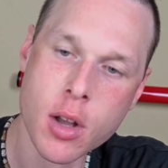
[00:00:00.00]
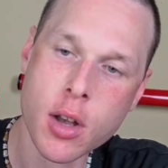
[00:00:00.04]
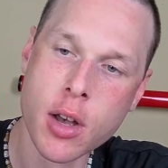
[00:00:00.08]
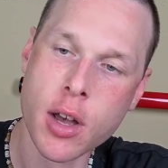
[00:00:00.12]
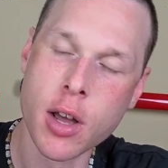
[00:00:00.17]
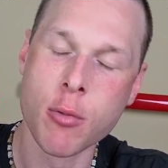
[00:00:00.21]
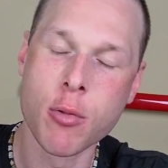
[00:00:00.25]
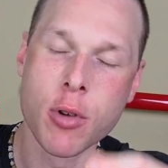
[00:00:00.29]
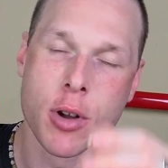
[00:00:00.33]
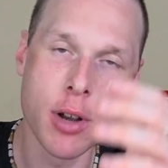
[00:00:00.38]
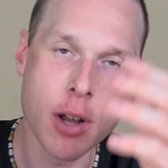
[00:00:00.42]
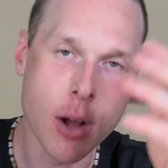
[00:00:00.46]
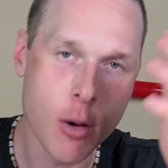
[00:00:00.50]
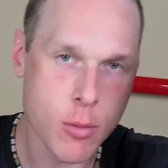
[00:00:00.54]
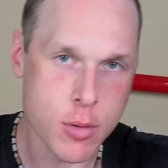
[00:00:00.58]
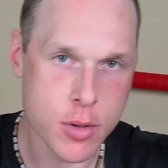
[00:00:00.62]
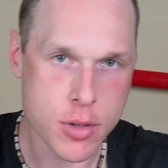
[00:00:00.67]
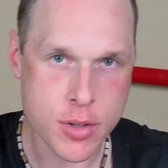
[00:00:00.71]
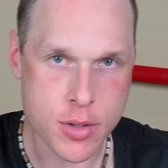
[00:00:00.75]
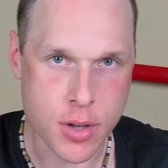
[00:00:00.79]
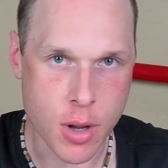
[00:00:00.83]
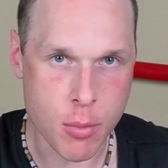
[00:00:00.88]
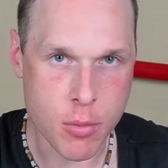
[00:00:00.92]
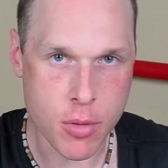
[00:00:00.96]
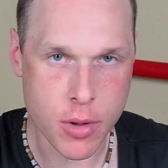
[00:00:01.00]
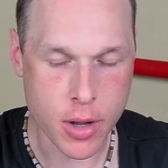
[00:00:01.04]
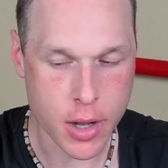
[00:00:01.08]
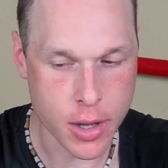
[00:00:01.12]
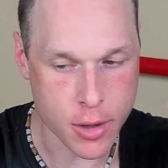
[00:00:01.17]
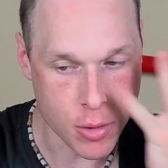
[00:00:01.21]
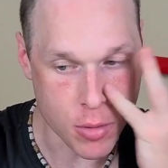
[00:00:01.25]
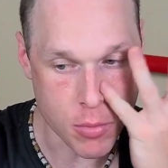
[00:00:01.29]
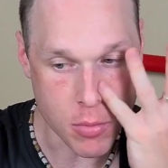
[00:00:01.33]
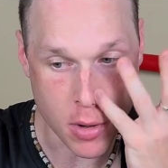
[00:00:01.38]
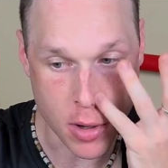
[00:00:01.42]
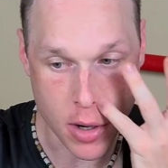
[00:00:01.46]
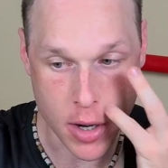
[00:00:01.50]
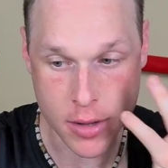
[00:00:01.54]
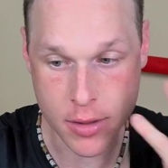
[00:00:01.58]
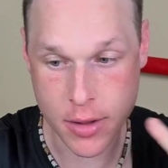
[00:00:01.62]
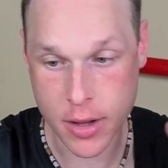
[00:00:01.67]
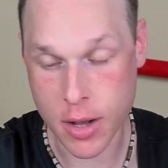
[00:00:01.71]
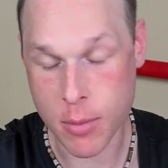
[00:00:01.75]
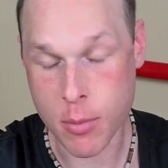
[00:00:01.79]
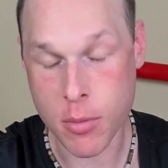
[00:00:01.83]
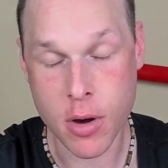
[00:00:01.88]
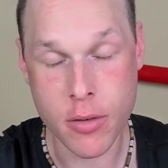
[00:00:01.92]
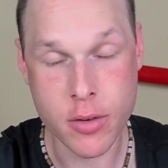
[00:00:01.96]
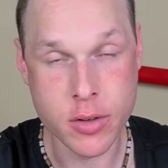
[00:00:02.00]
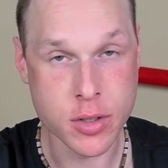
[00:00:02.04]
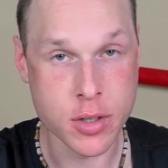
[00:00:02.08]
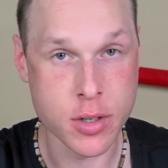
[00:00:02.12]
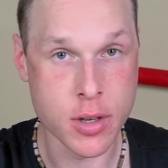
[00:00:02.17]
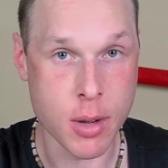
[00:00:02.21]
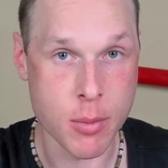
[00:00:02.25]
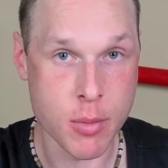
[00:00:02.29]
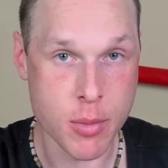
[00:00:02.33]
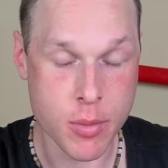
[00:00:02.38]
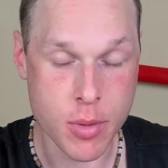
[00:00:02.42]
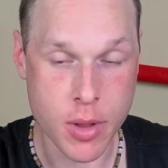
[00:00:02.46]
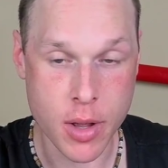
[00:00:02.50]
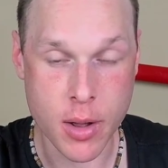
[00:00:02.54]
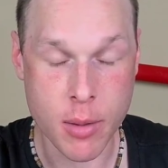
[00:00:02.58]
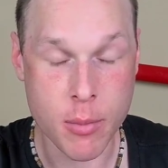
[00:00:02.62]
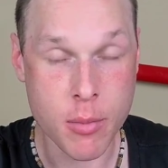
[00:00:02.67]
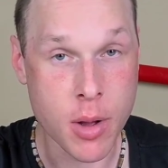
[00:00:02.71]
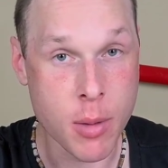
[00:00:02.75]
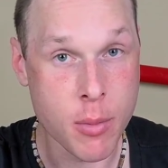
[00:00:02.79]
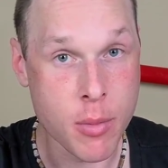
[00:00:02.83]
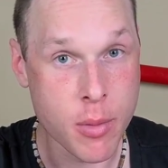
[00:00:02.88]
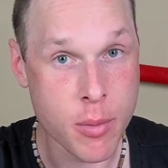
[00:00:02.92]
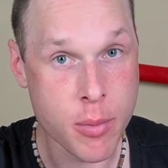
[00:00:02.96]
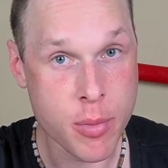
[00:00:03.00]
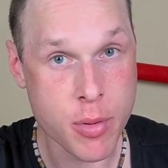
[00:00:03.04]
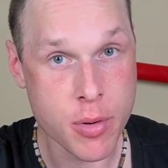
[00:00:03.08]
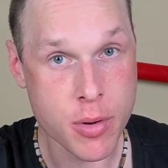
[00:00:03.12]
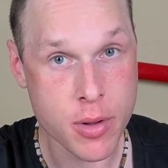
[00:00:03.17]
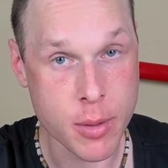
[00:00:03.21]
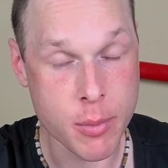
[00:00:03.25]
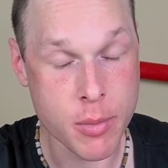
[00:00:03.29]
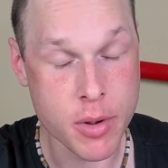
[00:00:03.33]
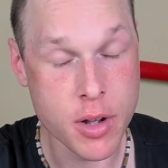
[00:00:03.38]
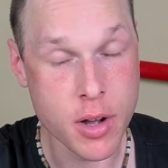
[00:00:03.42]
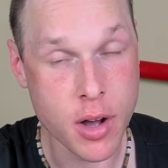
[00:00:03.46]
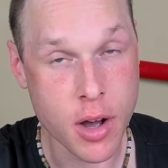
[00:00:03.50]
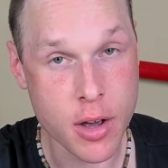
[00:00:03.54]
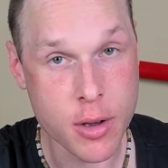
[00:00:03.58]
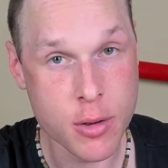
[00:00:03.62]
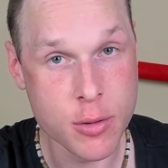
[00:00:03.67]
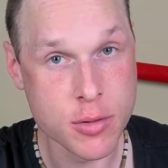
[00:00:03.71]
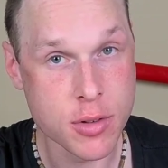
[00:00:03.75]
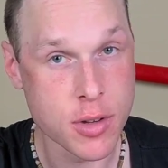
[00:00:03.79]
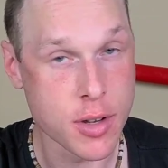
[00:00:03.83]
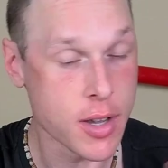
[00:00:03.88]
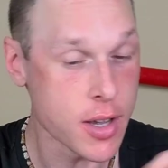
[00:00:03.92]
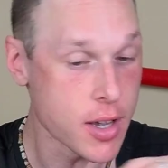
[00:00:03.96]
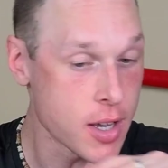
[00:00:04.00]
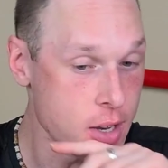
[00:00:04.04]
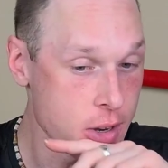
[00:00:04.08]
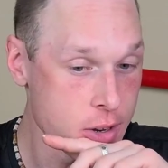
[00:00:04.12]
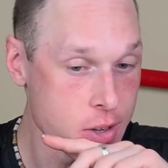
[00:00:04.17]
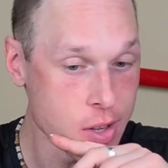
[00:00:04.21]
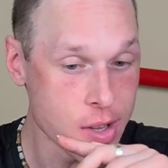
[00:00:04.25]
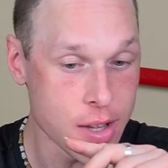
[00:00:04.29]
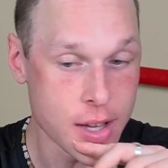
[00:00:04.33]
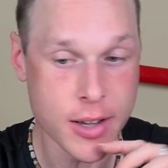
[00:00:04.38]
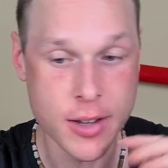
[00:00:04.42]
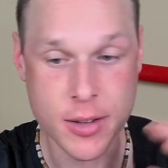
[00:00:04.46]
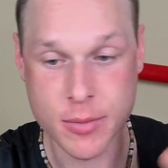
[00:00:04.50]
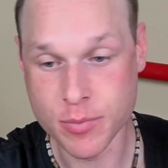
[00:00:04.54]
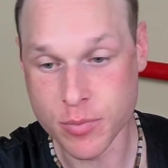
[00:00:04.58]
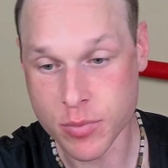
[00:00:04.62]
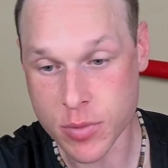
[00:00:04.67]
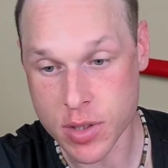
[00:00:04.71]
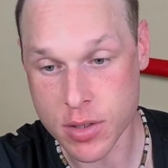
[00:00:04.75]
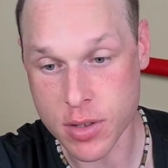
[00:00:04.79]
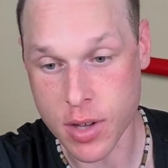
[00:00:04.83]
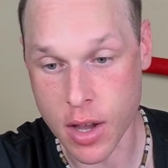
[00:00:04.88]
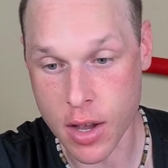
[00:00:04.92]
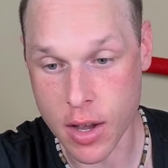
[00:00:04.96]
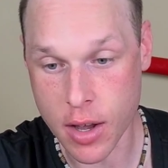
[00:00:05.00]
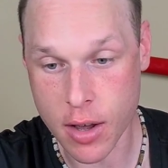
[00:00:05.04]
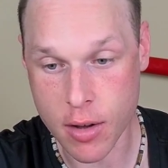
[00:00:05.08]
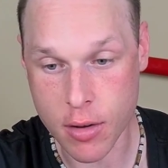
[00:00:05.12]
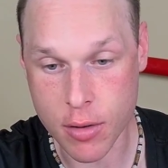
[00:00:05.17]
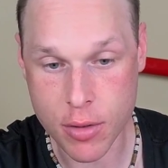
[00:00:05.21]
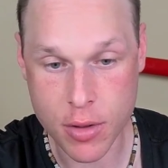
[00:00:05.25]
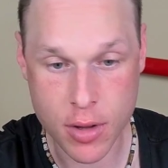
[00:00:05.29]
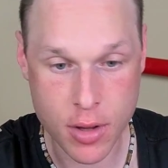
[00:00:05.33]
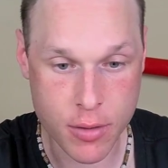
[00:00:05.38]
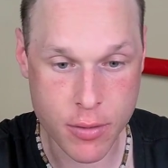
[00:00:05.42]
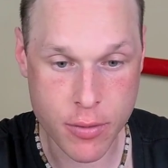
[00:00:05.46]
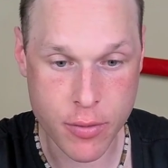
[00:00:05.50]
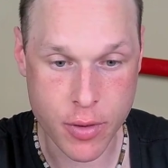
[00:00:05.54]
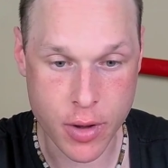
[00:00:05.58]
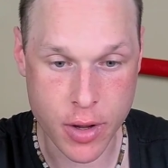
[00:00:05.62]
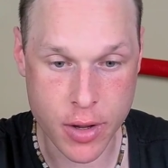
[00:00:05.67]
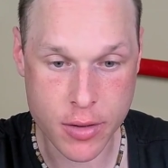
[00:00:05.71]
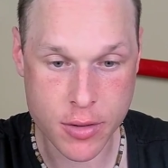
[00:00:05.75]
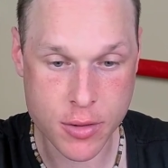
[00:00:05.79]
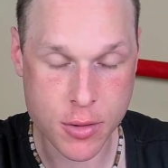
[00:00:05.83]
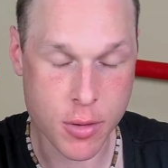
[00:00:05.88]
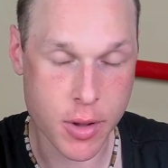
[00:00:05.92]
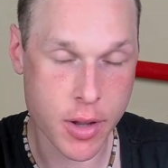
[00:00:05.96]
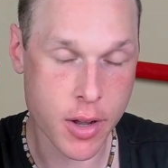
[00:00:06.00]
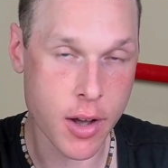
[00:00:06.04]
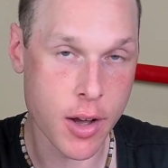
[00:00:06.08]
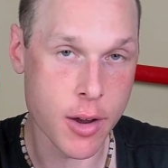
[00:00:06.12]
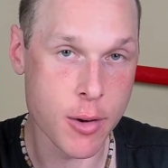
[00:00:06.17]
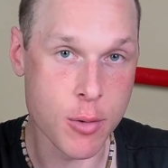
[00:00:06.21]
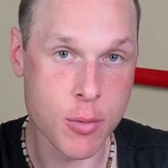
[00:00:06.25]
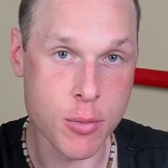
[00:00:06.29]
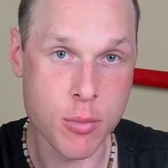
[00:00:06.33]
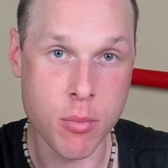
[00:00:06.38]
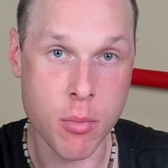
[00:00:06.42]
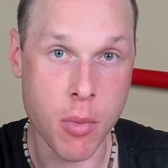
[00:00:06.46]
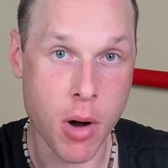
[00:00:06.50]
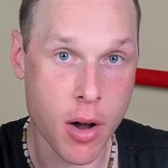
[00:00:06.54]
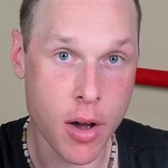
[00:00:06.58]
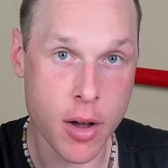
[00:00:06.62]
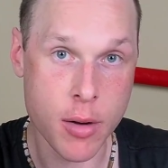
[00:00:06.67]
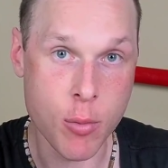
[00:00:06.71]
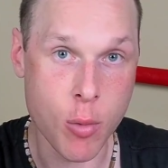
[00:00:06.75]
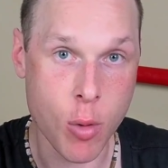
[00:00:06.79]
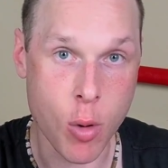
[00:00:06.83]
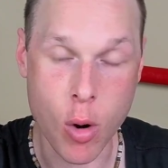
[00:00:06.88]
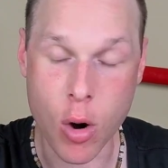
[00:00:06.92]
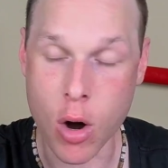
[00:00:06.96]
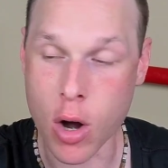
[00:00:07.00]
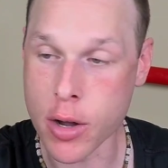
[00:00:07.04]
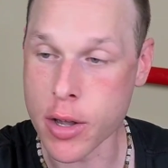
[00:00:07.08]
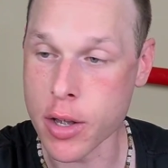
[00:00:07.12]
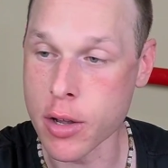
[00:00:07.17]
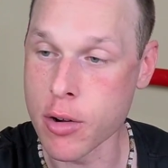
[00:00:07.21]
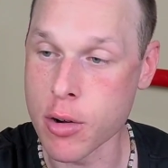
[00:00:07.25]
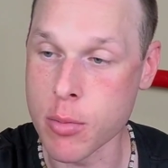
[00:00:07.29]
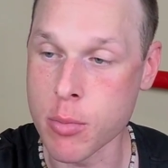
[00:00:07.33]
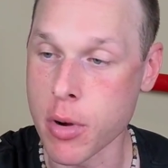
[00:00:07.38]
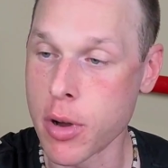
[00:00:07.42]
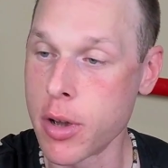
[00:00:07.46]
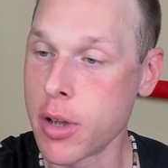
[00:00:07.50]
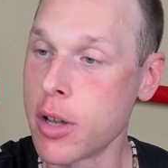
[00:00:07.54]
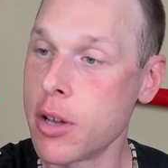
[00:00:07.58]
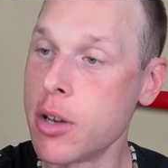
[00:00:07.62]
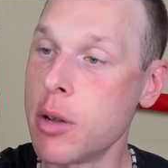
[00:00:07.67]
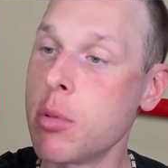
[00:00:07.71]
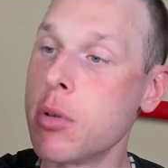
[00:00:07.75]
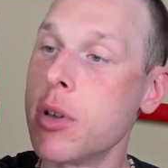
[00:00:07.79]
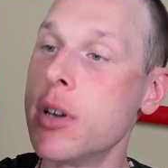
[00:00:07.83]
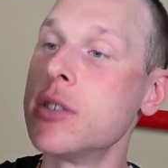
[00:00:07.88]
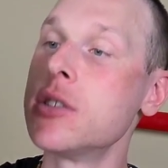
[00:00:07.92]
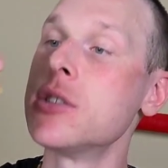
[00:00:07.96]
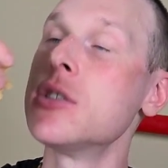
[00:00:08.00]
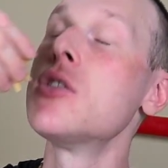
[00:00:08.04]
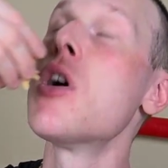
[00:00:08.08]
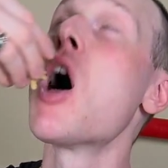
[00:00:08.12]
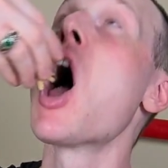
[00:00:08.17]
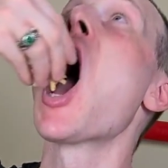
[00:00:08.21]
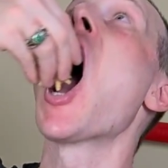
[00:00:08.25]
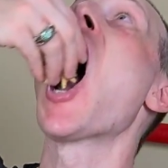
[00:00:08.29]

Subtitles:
And right now in summer, like I don't mind. Like I'm a guy who's like into like staying healthy and fit, so like I don't mind walking or biking to places.